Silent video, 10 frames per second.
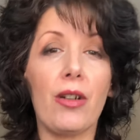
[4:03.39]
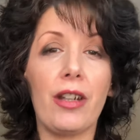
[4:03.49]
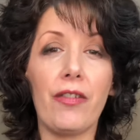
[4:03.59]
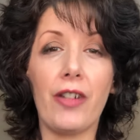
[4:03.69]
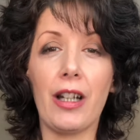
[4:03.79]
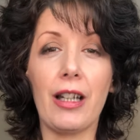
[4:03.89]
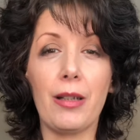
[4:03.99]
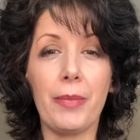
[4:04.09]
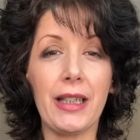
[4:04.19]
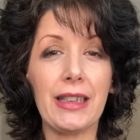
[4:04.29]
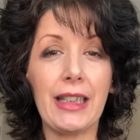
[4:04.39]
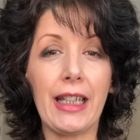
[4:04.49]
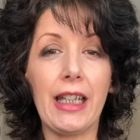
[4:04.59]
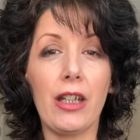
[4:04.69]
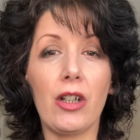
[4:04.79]
oh, they felt a little bit
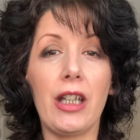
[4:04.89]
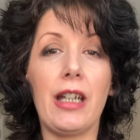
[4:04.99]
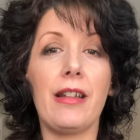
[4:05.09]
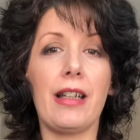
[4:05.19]
sicky on it.